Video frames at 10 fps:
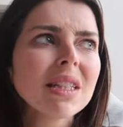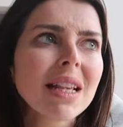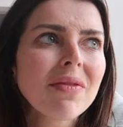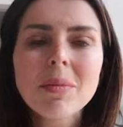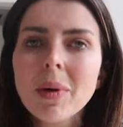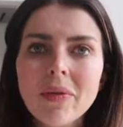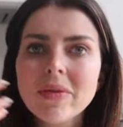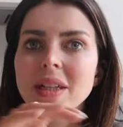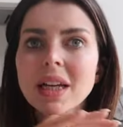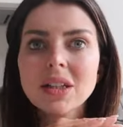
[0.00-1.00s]
7
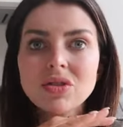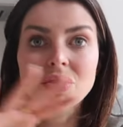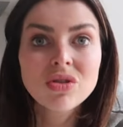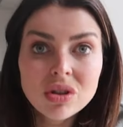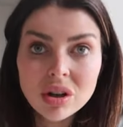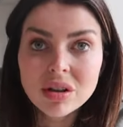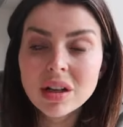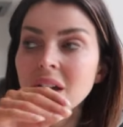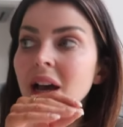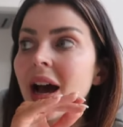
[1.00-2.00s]
months and it's just
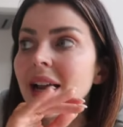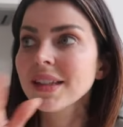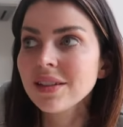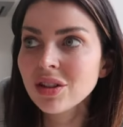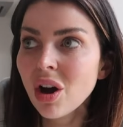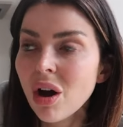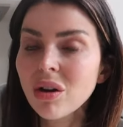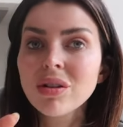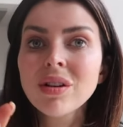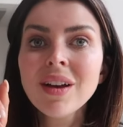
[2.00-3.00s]
done and it's
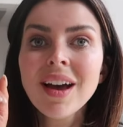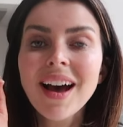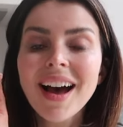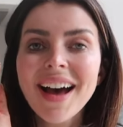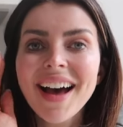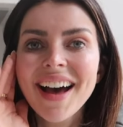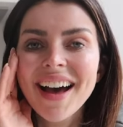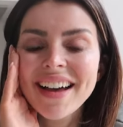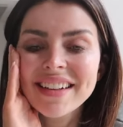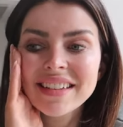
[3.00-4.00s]
gone.
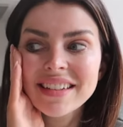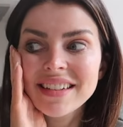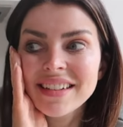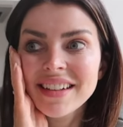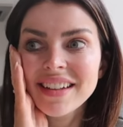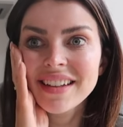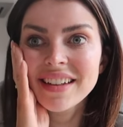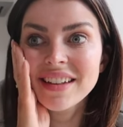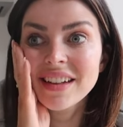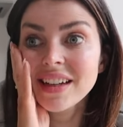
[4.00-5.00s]
And
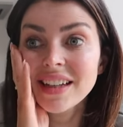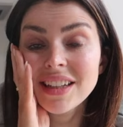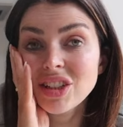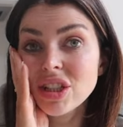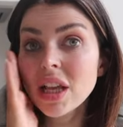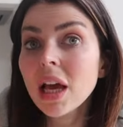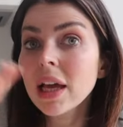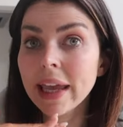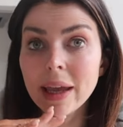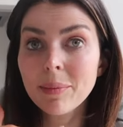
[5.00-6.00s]
it just
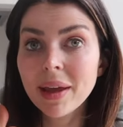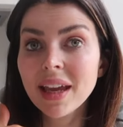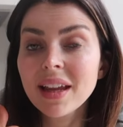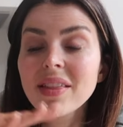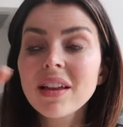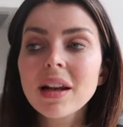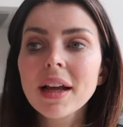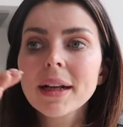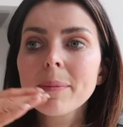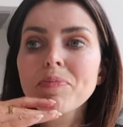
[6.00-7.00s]
hit me that,
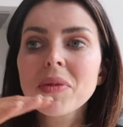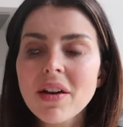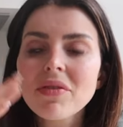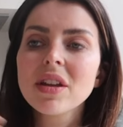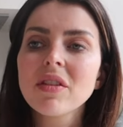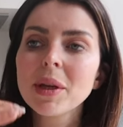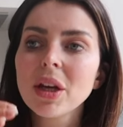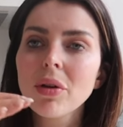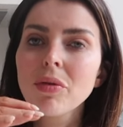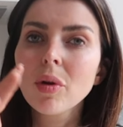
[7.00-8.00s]
like, everything I've been
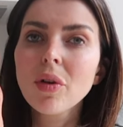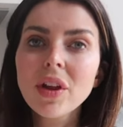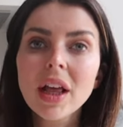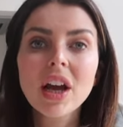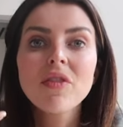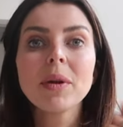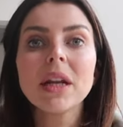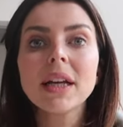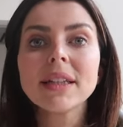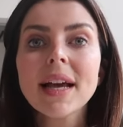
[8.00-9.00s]
going through, I feel like I've been
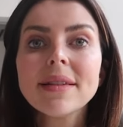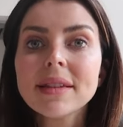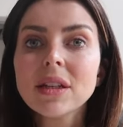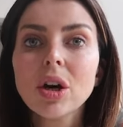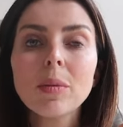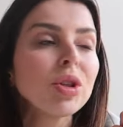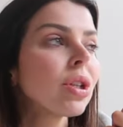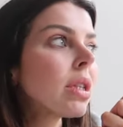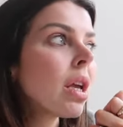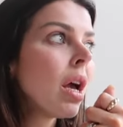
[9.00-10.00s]
like tensing up,
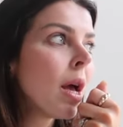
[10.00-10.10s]
just